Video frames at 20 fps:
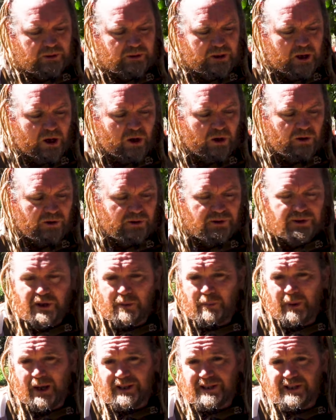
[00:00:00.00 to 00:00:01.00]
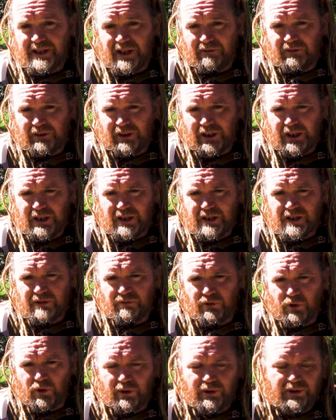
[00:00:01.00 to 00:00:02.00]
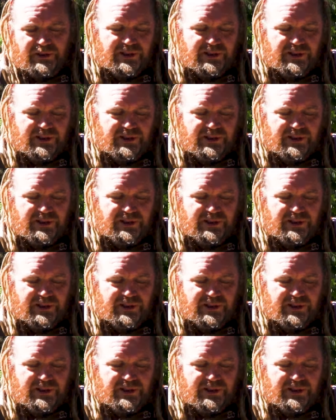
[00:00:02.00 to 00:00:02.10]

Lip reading: holds about 7 litres of oil.